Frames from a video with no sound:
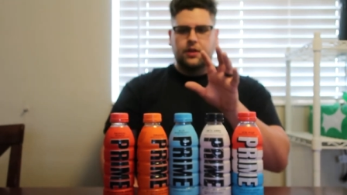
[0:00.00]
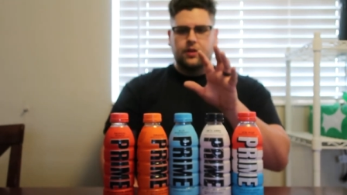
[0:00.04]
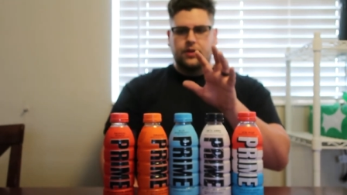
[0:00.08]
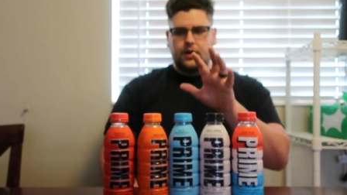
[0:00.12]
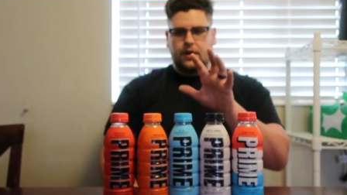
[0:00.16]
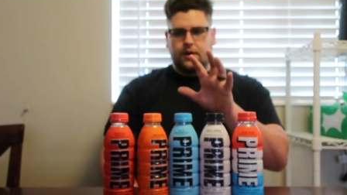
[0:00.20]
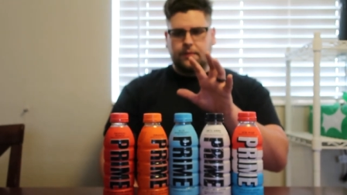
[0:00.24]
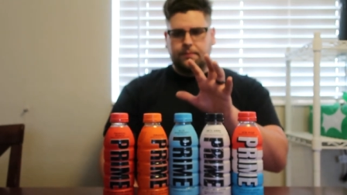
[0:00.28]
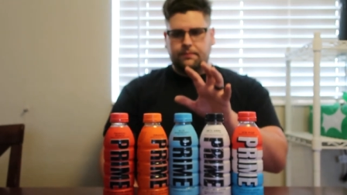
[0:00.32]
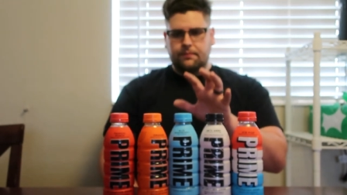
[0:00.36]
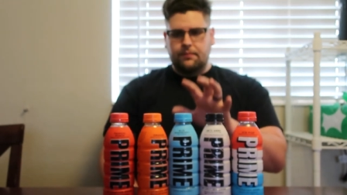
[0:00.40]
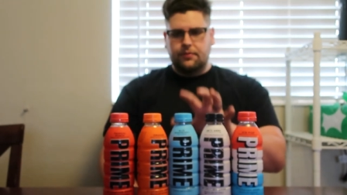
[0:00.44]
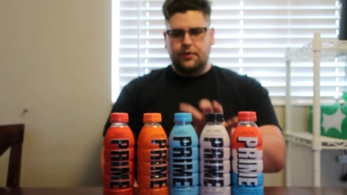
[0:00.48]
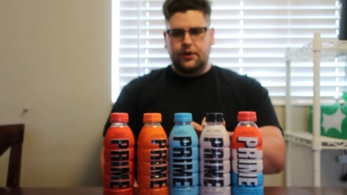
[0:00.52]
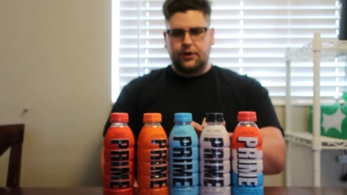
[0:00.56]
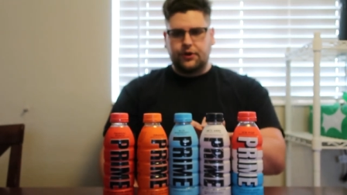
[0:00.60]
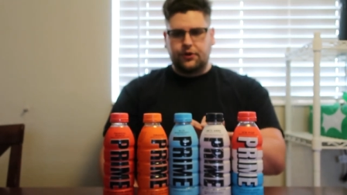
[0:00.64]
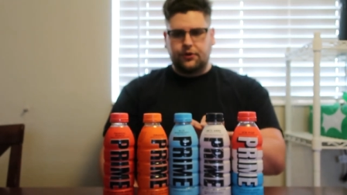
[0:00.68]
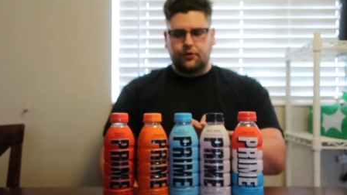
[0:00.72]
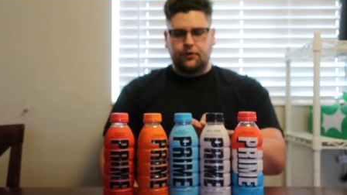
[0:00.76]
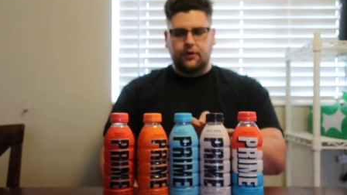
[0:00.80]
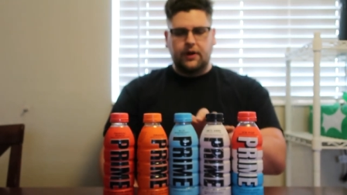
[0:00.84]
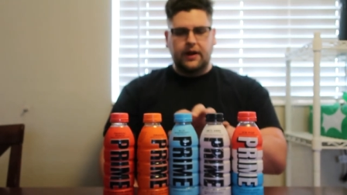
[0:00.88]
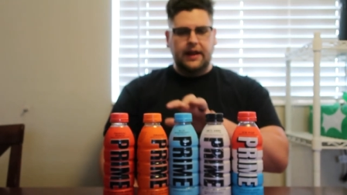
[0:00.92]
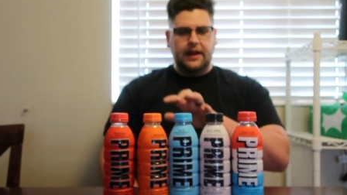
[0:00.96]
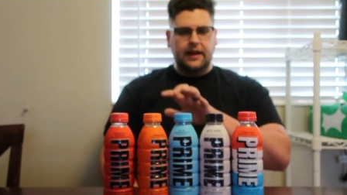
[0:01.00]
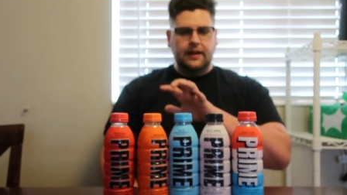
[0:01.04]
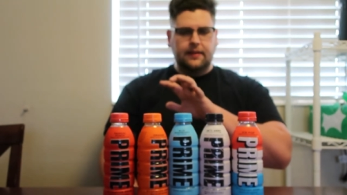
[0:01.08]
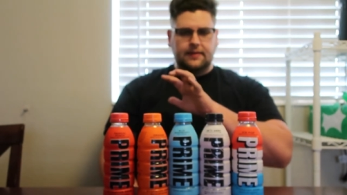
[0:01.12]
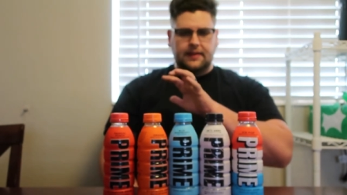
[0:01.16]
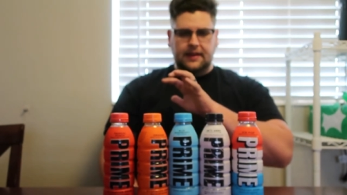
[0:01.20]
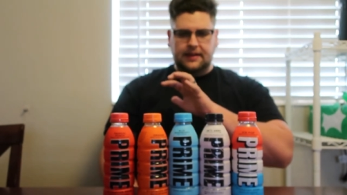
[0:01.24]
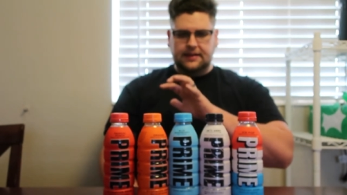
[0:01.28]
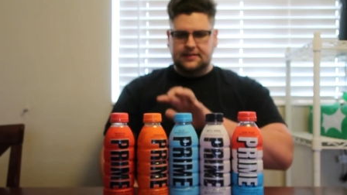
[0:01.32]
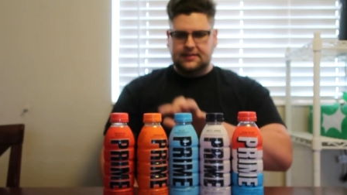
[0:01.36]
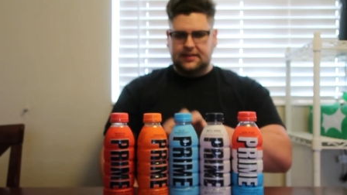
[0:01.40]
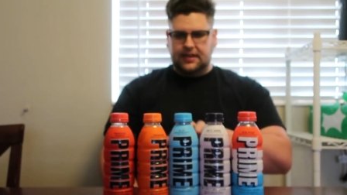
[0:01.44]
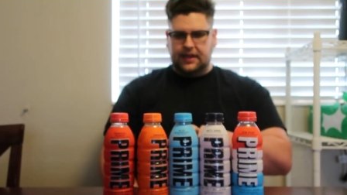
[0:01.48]
They're, they're great,
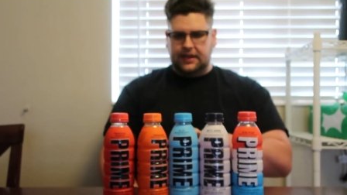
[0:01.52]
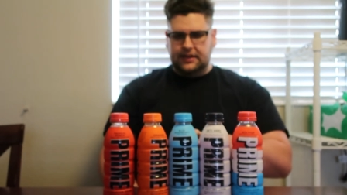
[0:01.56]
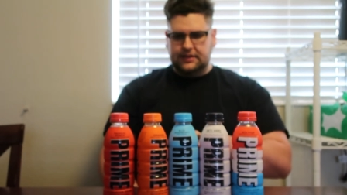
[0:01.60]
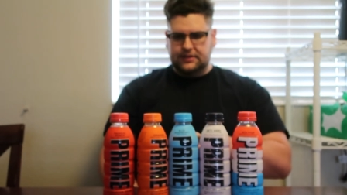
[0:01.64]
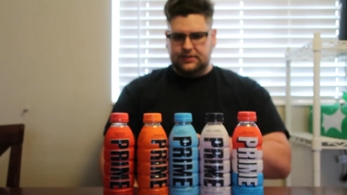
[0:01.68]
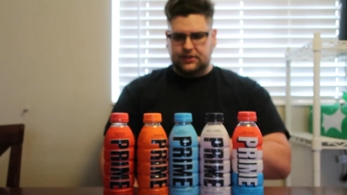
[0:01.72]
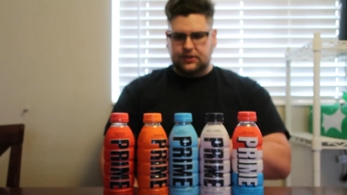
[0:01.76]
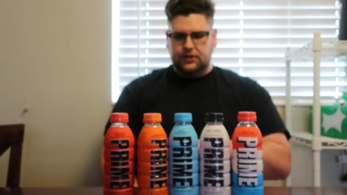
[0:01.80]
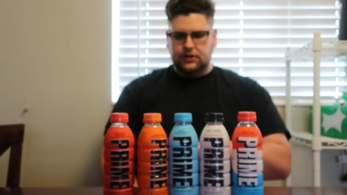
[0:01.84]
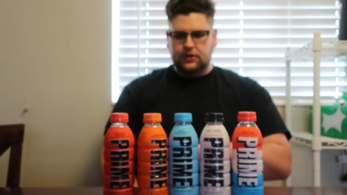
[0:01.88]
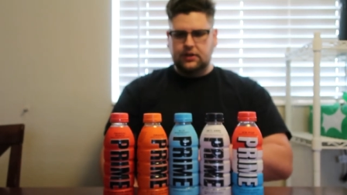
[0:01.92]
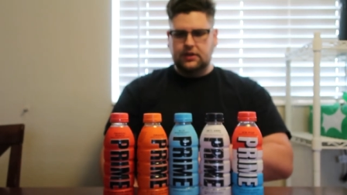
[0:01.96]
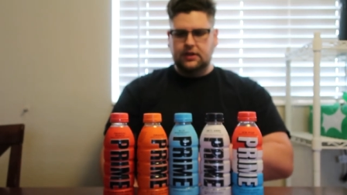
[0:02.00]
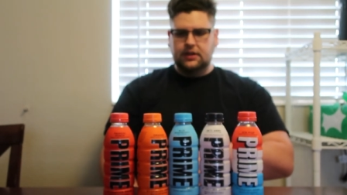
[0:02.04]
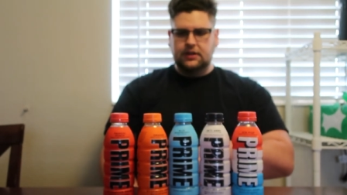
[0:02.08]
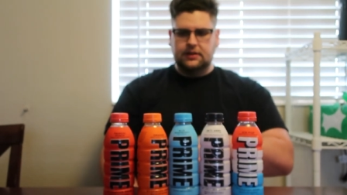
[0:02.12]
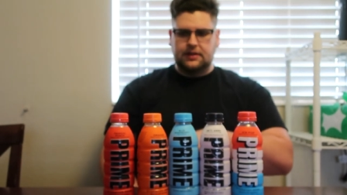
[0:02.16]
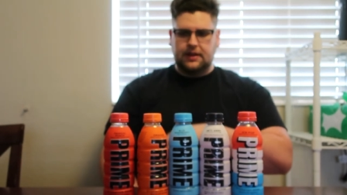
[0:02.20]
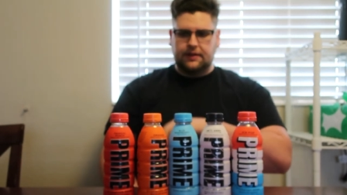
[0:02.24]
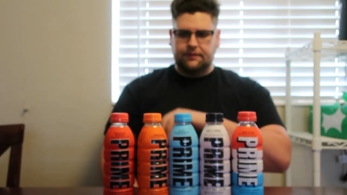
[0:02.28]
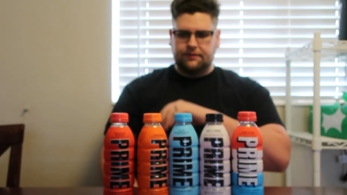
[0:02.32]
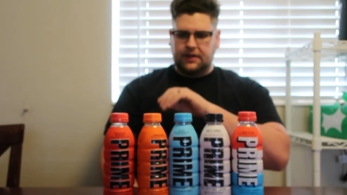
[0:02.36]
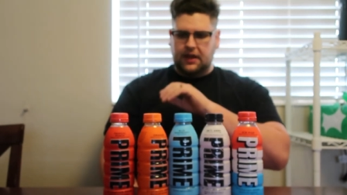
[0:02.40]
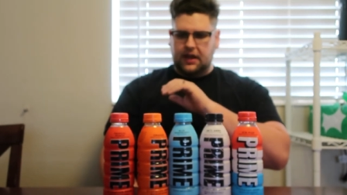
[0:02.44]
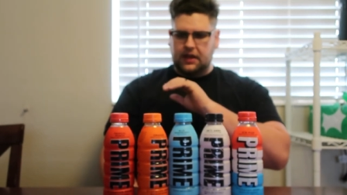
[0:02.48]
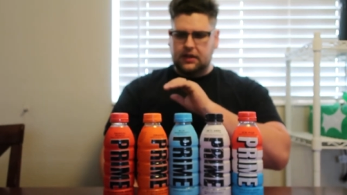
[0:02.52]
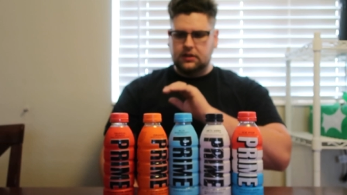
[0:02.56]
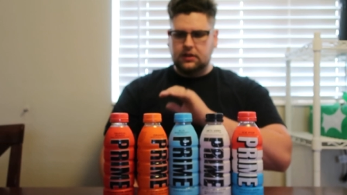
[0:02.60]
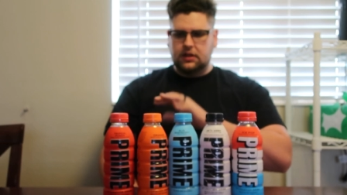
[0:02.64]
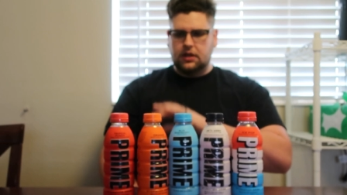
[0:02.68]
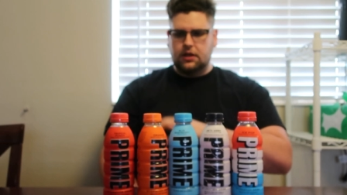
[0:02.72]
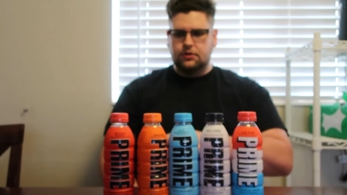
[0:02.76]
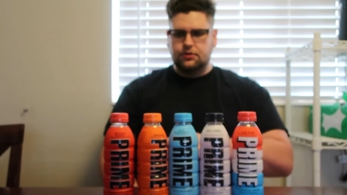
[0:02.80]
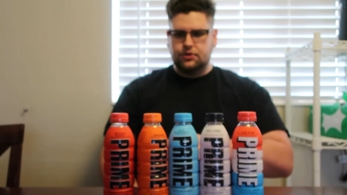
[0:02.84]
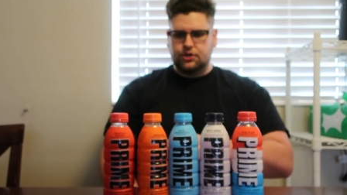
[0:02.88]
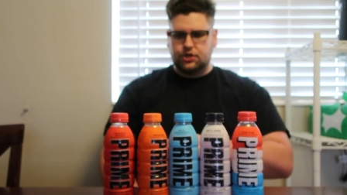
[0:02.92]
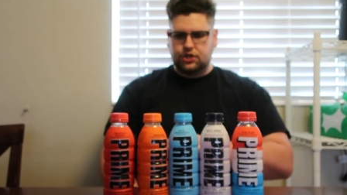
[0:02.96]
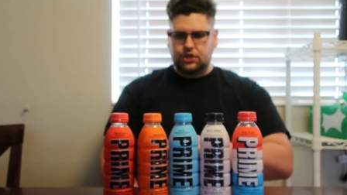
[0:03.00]
they taste good, they've got
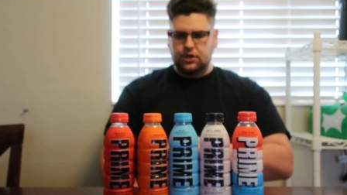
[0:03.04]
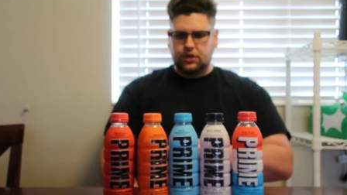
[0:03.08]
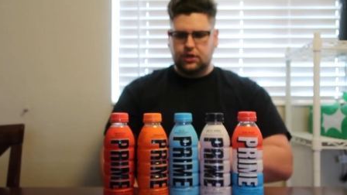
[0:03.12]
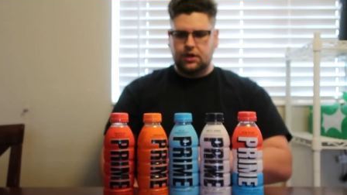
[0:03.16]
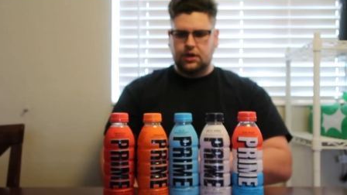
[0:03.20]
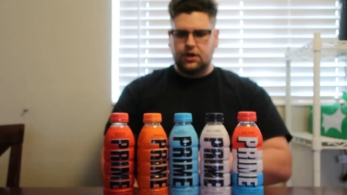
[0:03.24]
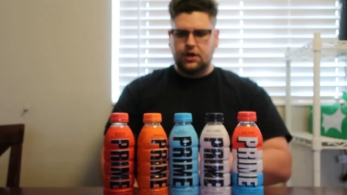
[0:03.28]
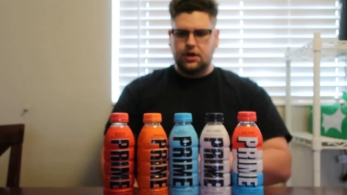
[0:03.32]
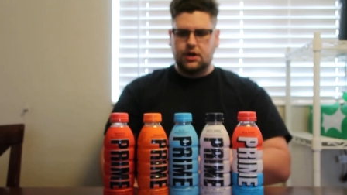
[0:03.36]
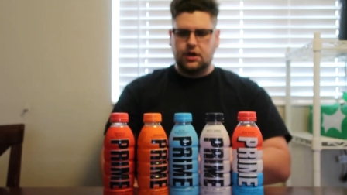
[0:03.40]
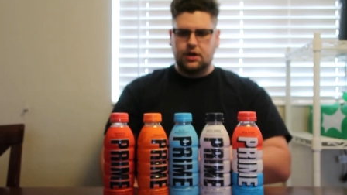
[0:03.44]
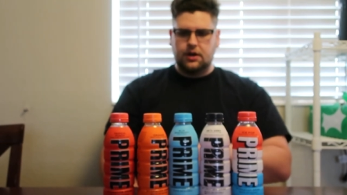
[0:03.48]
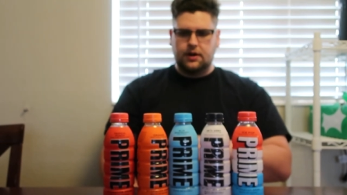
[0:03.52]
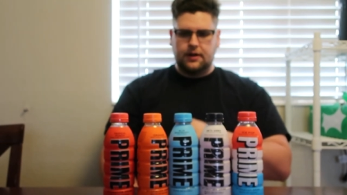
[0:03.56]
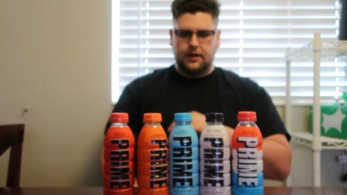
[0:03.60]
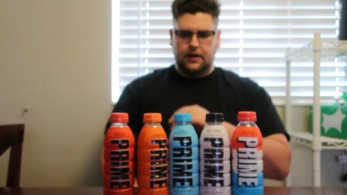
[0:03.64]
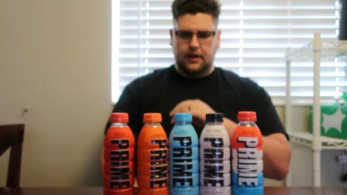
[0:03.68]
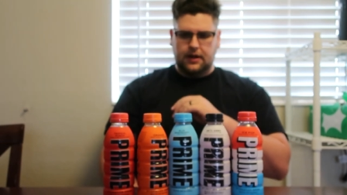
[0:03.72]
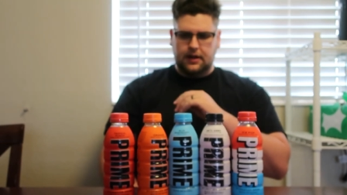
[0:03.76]
low sugar.